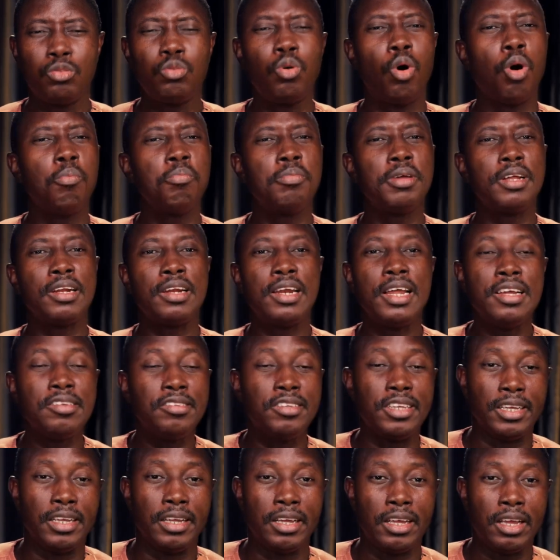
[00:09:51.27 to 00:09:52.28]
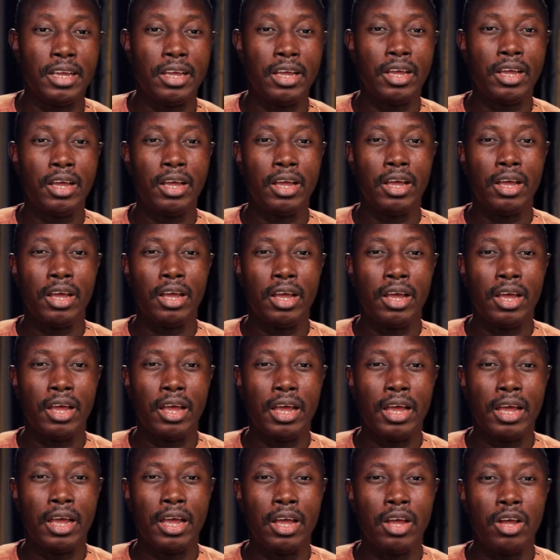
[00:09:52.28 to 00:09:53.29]
Don't be lazy.
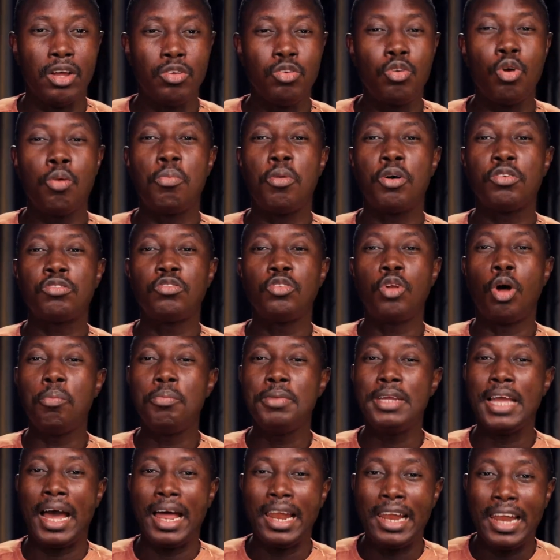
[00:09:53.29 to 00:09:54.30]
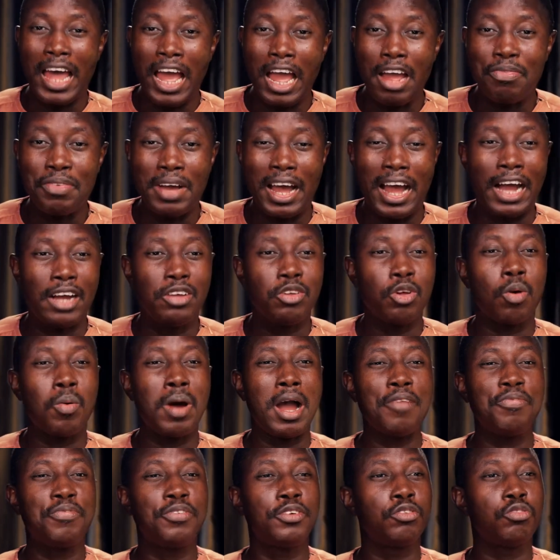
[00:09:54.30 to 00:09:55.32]
You must not be alive and your
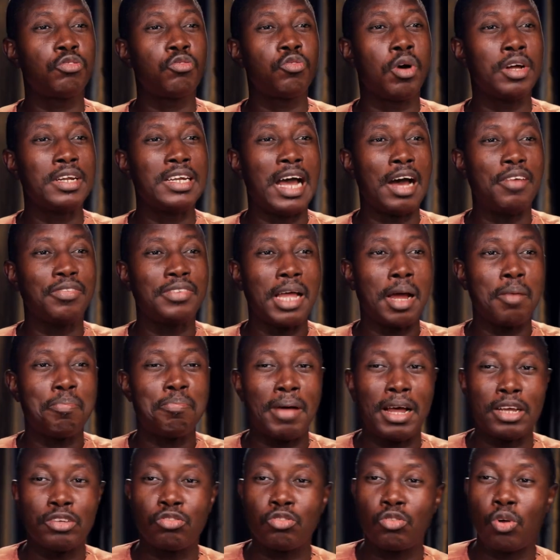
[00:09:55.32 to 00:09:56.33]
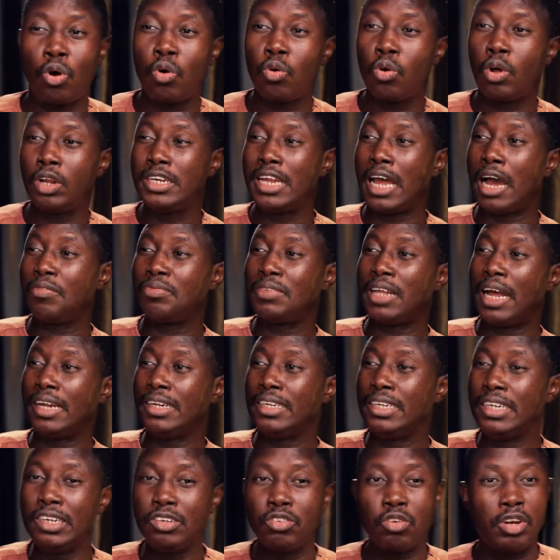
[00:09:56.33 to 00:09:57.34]
wife is running after pastor, running after
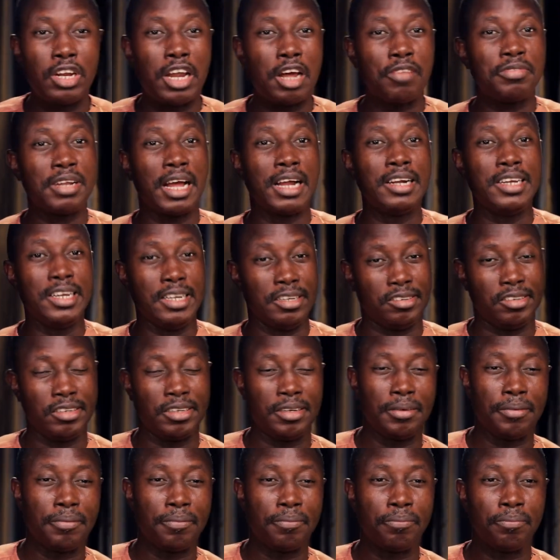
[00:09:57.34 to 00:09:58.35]
this.